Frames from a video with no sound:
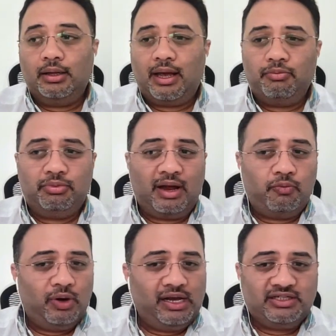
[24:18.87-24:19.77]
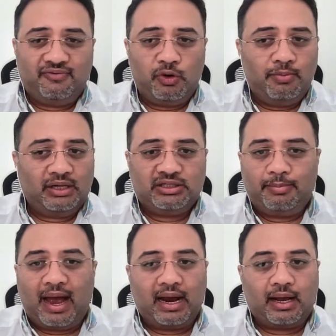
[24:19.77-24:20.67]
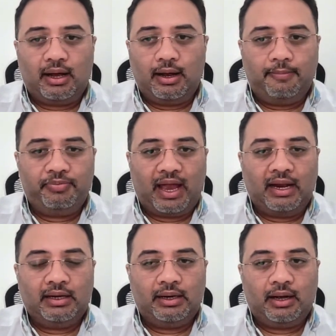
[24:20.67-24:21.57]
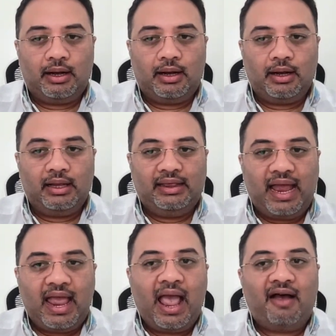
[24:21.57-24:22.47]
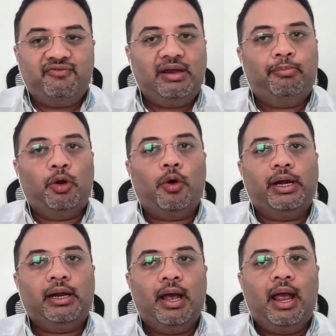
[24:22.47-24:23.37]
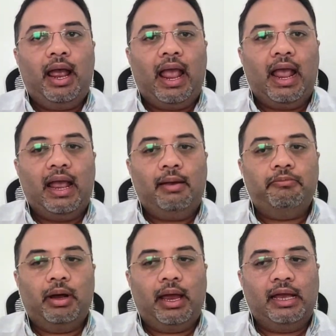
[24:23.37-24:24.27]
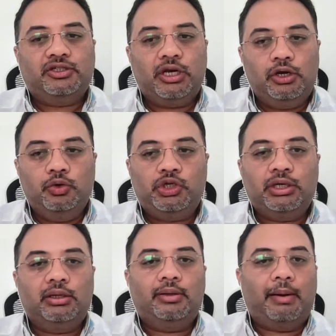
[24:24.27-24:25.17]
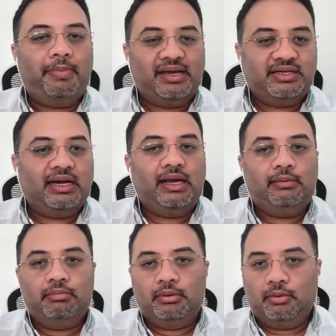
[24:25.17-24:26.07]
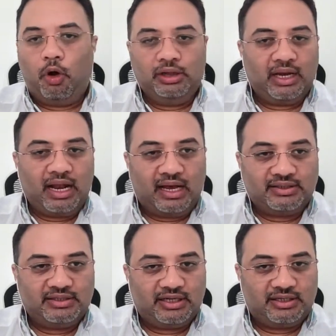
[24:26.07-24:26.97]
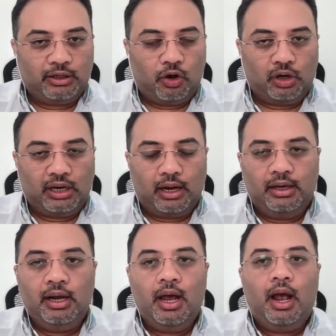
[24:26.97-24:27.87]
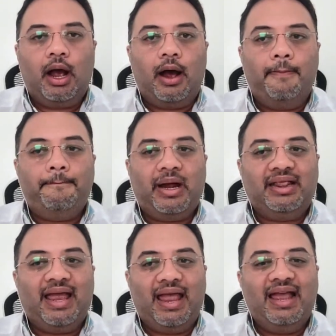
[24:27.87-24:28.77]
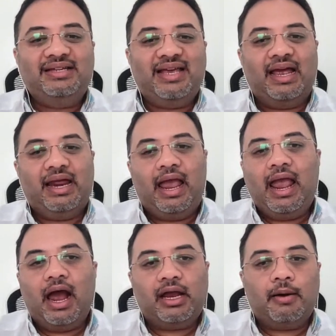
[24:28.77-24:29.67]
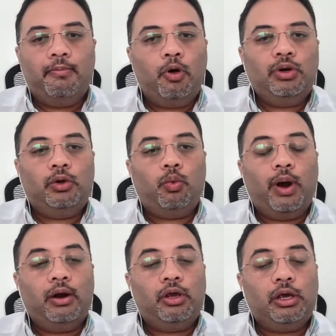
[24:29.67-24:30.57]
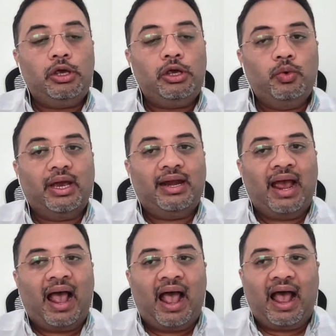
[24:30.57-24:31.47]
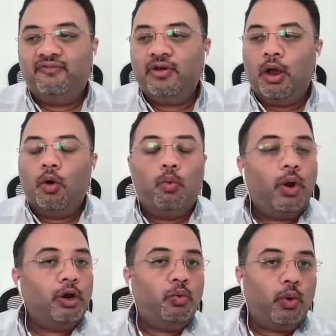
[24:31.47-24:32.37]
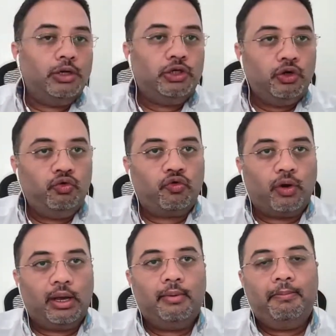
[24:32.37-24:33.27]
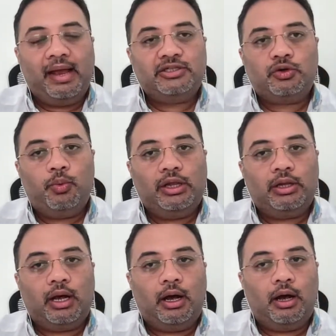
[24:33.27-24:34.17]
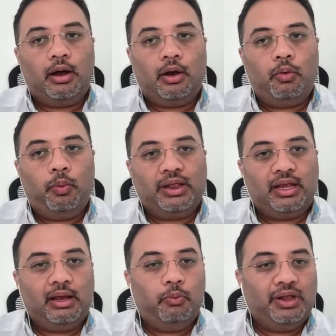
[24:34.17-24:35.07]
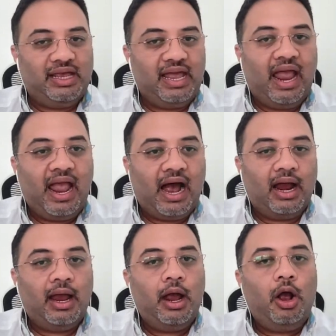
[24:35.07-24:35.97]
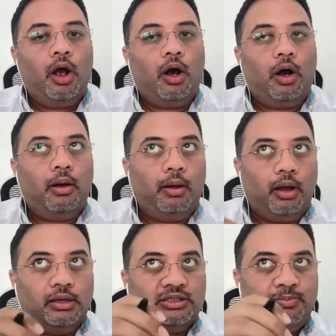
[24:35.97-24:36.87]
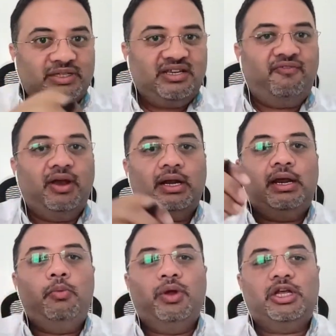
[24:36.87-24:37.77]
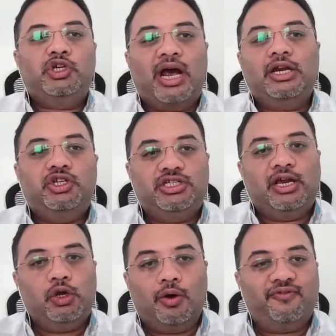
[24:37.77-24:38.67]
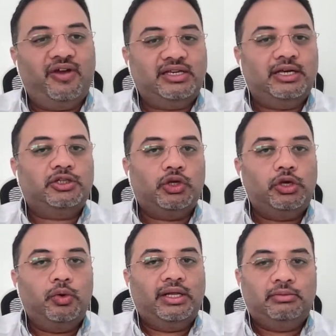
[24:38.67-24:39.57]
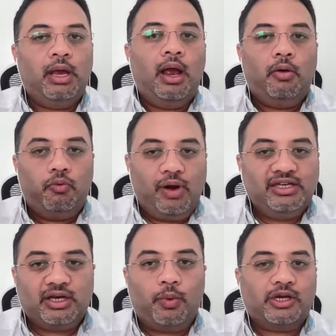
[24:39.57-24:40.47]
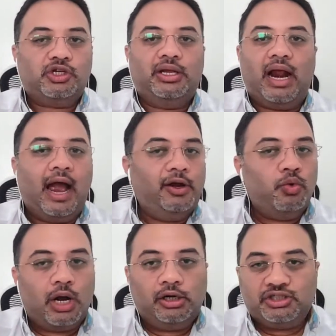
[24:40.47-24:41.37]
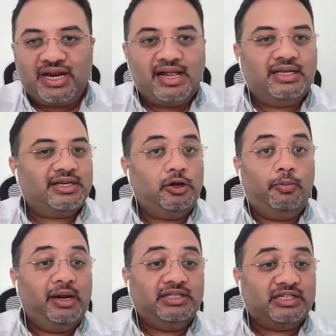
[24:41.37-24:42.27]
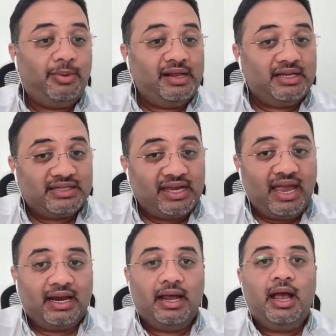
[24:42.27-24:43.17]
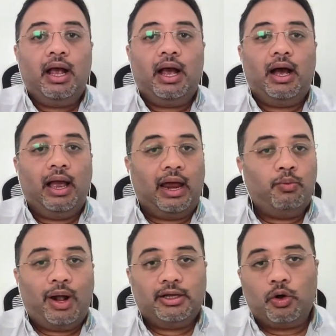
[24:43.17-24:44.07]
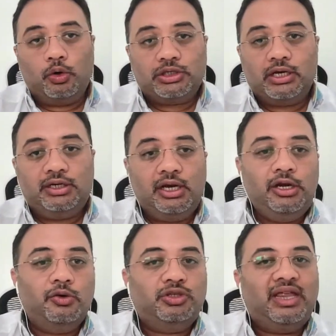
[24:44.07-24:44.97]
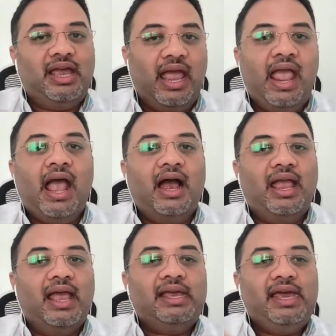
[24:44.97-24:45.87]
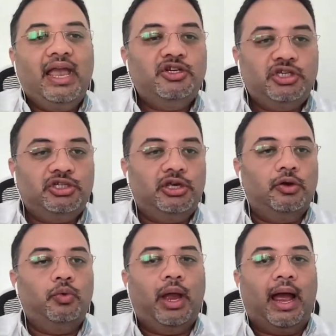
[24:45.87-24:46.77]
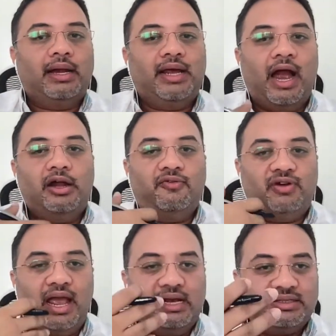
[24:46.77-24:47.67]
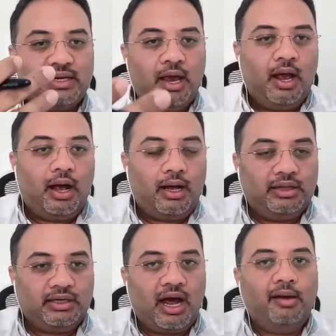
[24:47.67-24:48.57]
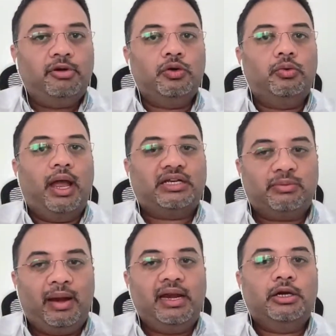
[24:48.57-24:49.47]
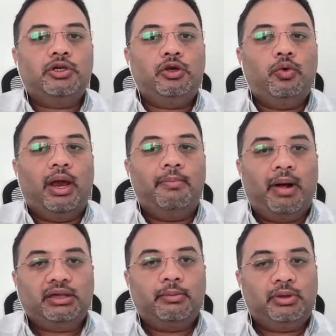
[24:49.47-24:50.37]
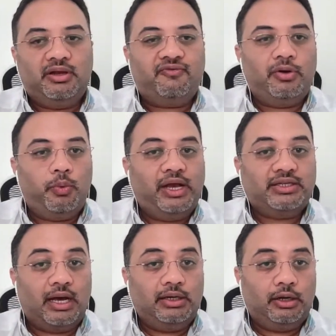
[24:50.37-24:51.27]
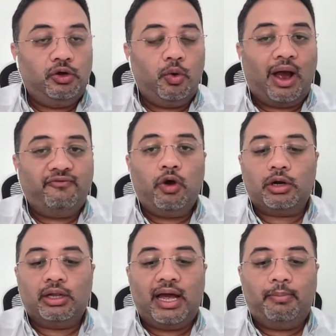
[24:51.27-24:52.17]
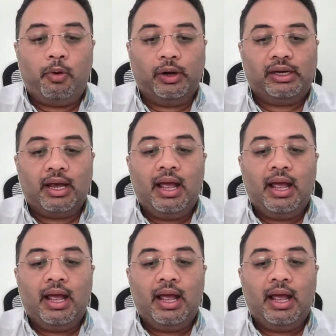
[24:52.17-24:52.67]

that that released a few months back, um, and they have deployed a a solution that basically all their classes are still online. Uh, but there is an AI component where you can have one-on-one tutoring based with uh, with the with the AI, specifically with the challenges that you're facing. So you can raise a question that I don't understand this. Can you please explain this again? Uh, and while the course continues, the AI engages you and kind of takes uh, the time to explain it to you in multiple different ways until you have gotten that point.